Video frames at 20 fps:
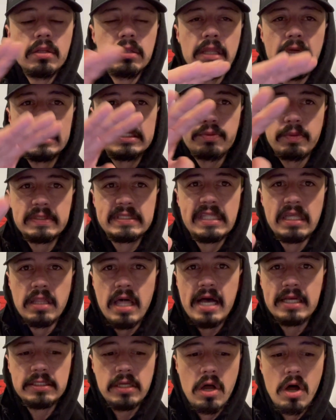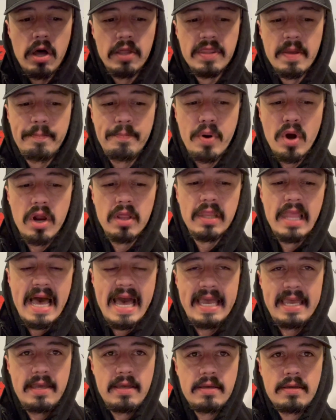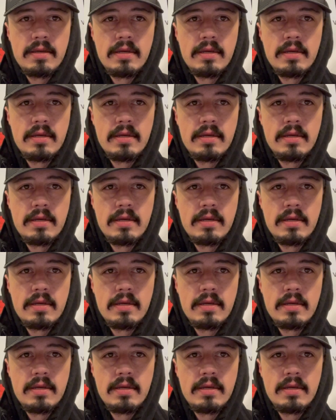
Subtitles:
Lutz was the loss on the parlay.